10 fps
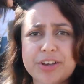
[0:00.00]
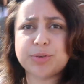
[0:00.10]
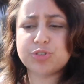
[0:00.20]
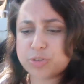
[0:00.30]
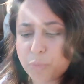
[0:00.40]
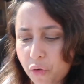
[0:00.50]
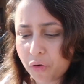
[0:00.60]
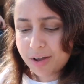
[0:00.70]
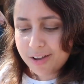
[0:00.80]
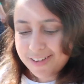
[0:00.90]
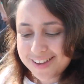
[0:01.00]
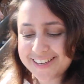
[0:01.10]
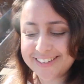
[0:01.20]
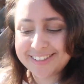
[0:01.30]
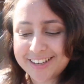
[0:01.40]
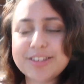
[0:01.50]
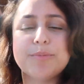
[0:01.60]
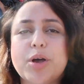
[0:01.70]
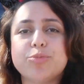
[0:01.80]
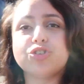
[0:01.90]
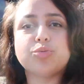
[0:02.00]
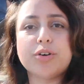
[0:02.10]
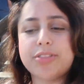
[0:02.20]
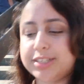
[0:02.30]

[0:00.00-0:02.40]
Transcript: because it was just more easy and sometimes you just want